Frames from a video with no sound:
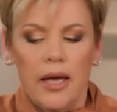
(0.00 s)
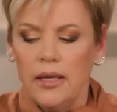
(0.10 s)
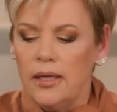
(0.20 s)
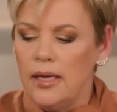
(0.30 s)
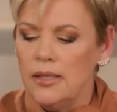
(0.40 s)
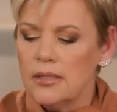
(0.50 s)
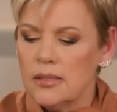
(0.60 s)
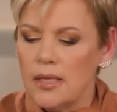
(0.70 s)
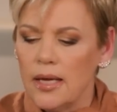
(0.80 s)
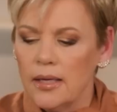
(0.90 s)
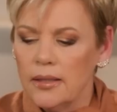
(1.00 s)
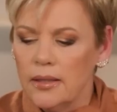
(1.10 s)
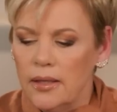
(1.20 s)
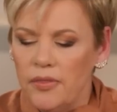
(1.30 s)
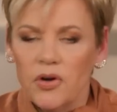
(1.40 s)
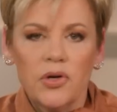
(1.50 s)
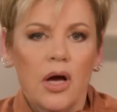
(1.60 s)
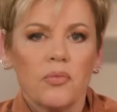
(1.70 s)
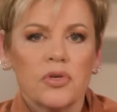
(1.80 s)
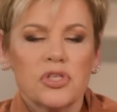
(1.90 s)
And he said, they're
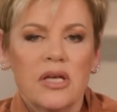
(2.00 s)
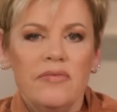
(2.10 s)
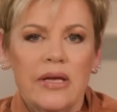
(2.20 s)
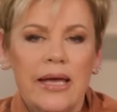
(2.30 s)
not receiving